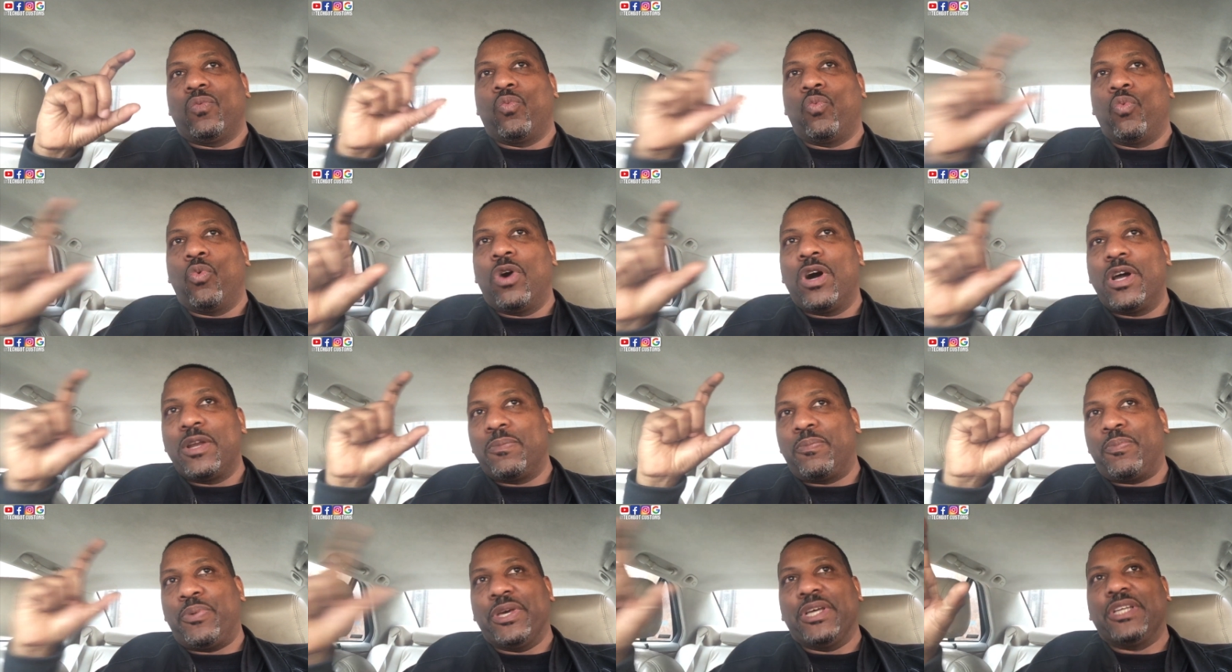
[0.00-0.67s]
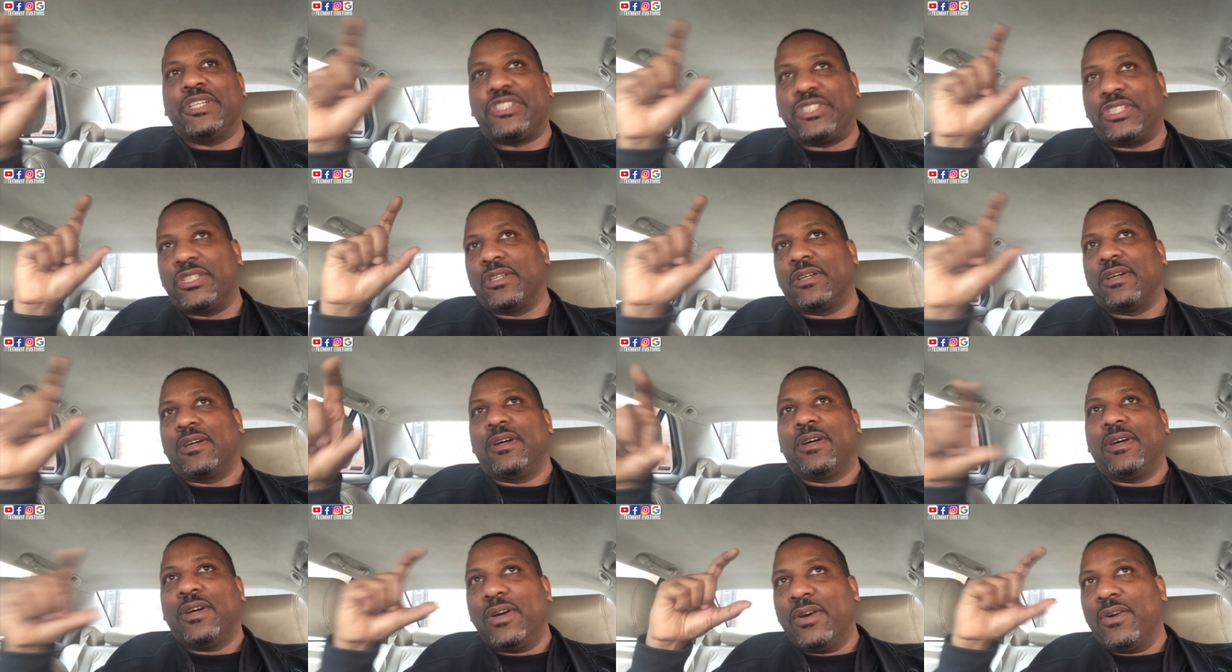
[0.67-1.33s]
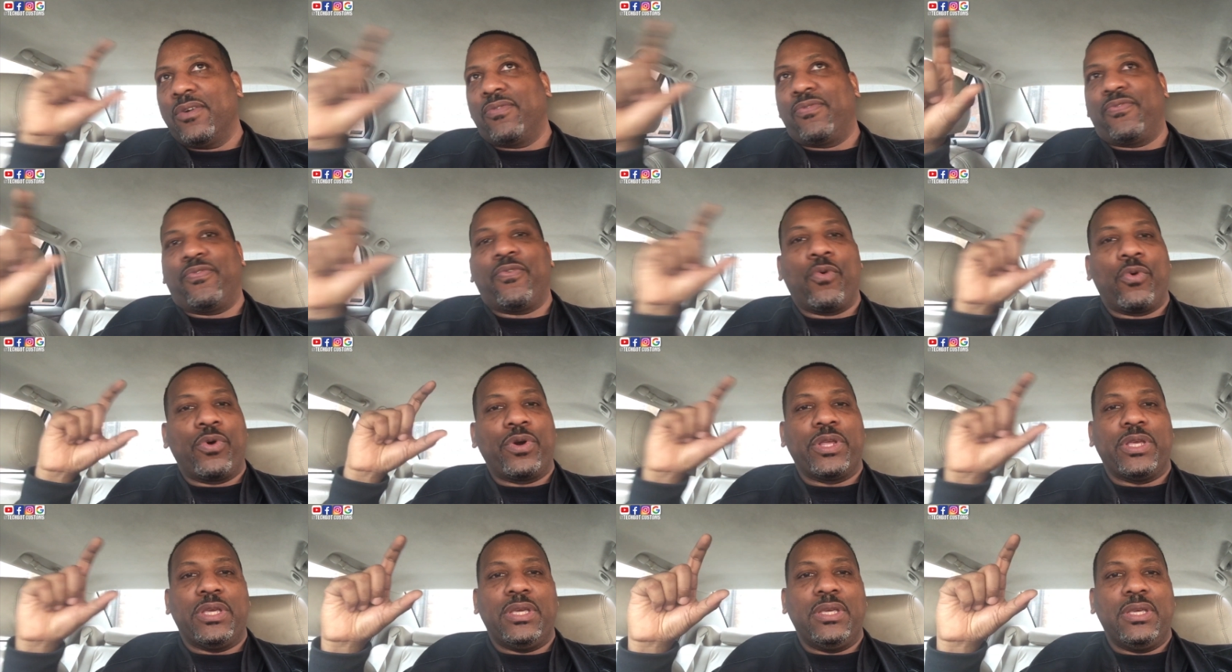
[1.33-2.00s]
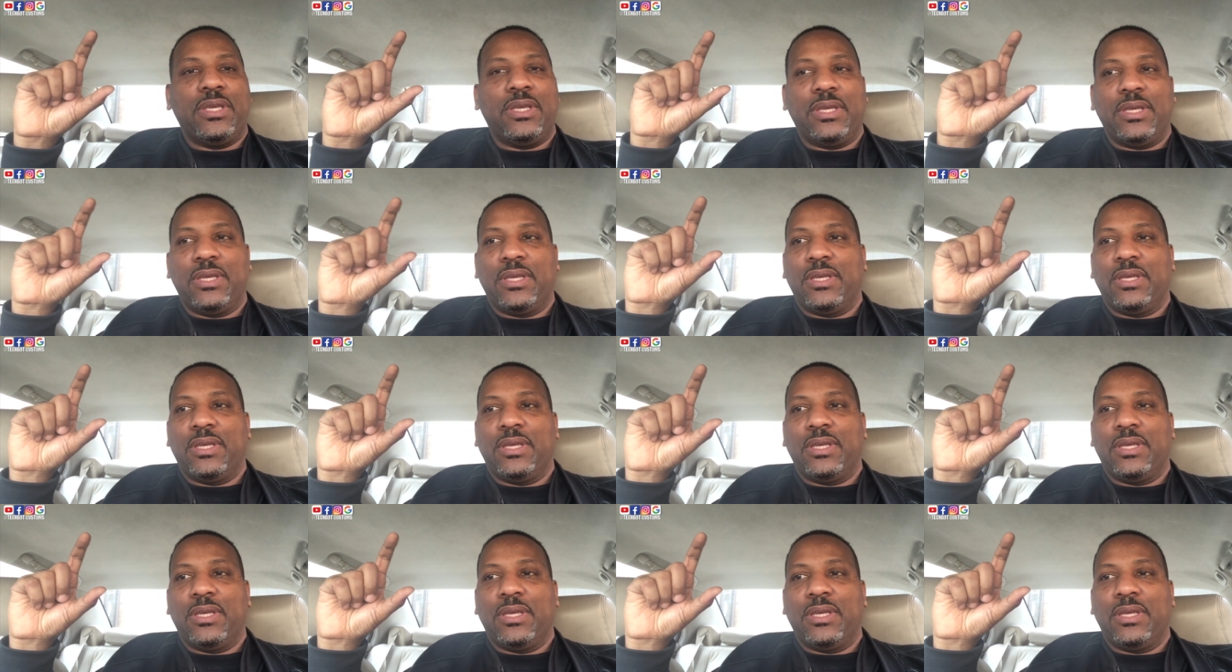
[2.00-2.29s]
one picture 40.